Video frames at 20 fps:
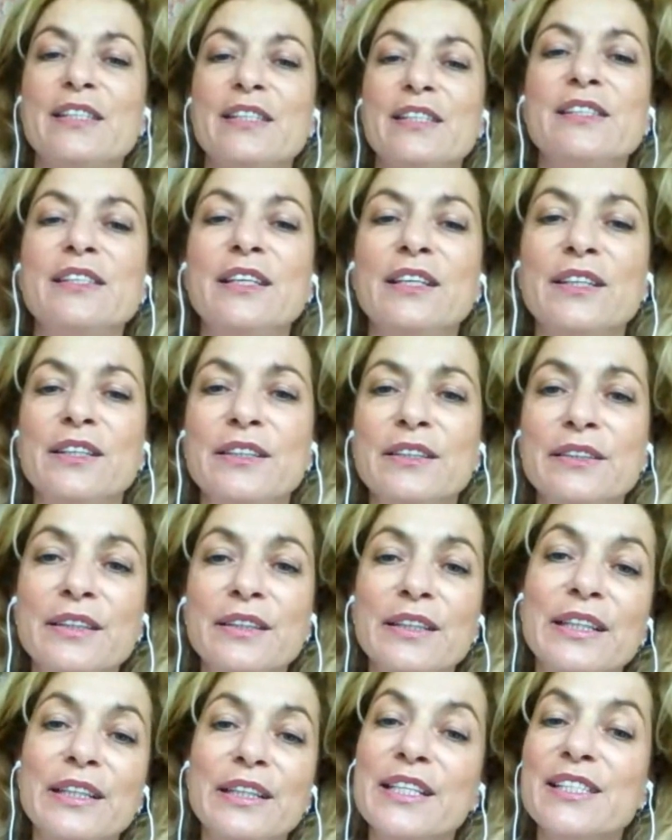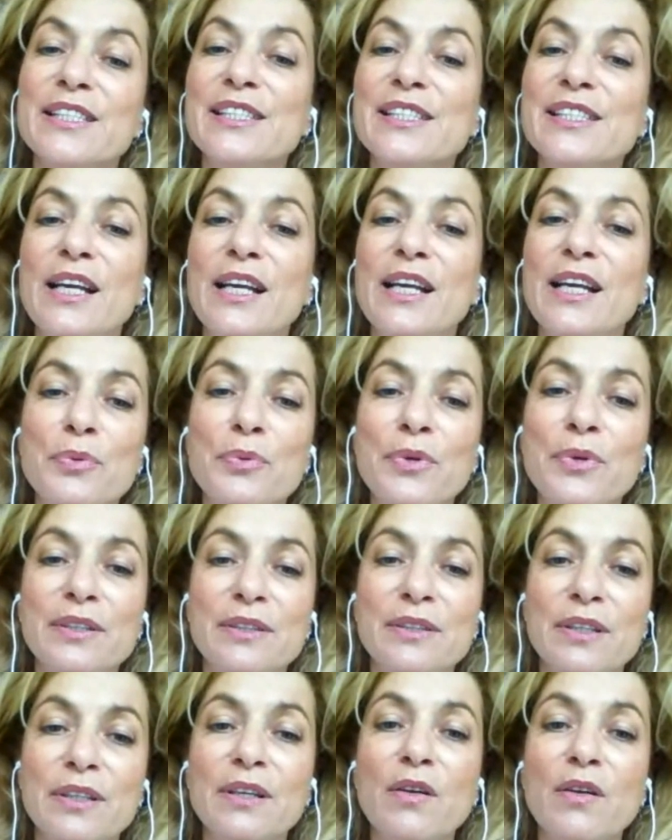this year, he's
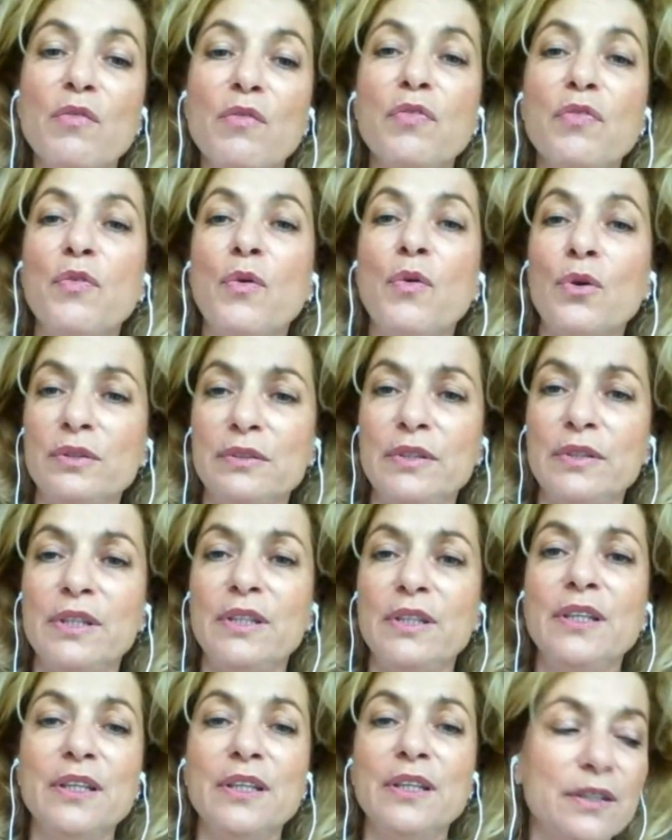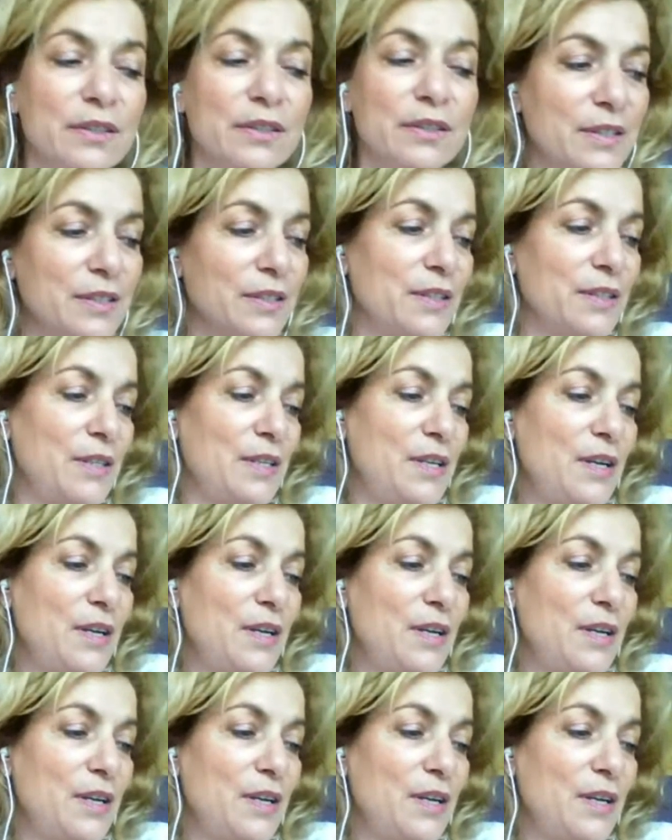celebrating 40 years